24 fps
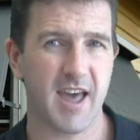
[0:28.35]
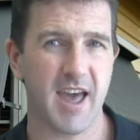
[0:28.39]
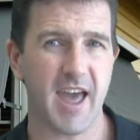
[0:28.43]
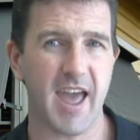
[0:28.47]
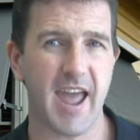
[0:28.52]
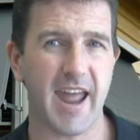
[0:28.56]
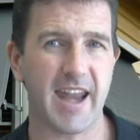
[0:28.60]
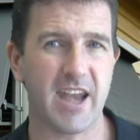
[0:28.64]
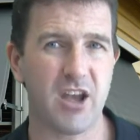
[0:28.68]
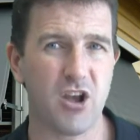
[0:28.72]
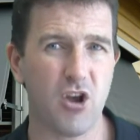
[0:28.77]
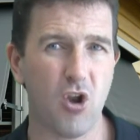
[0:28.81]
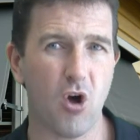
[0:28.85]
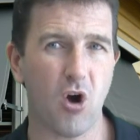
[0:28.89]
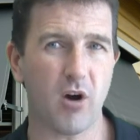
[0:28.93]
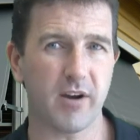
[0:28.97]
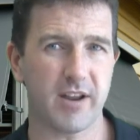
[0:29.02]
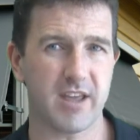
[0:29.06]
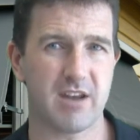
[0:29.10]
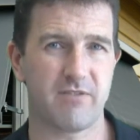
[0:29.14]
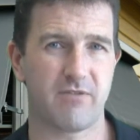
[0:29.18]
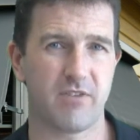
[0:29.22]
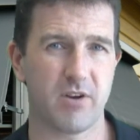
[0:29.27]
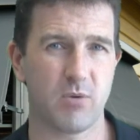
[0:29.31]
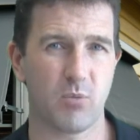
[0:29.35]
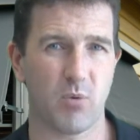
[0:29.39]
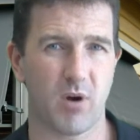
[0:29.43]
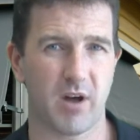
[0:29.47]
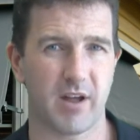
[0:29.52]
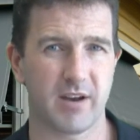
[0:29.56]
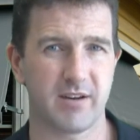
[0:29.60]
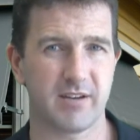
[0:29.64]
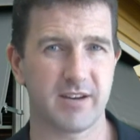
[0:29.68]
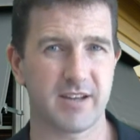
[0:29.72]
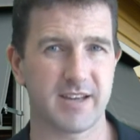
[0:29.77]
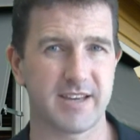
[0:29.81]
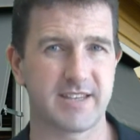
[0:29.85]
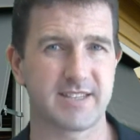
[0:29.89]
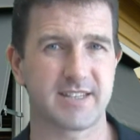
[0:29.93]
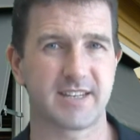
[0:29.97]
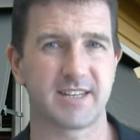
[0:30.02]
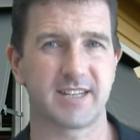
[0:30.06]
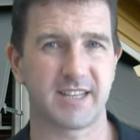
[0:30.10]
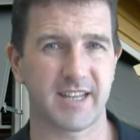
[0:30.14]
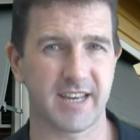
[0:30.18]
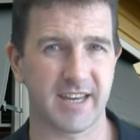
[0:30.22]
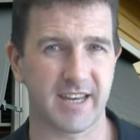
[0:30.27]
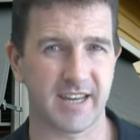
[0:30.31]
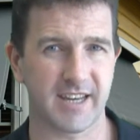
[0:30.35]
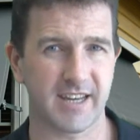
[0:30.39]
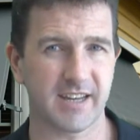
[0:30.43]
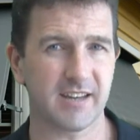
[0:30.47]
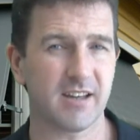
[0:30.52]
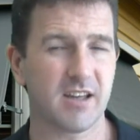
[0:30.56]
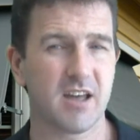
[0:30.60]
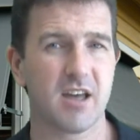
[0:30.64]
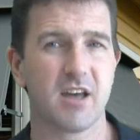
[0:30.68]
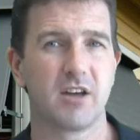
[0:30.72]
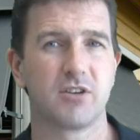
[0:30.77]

and not everyone is clear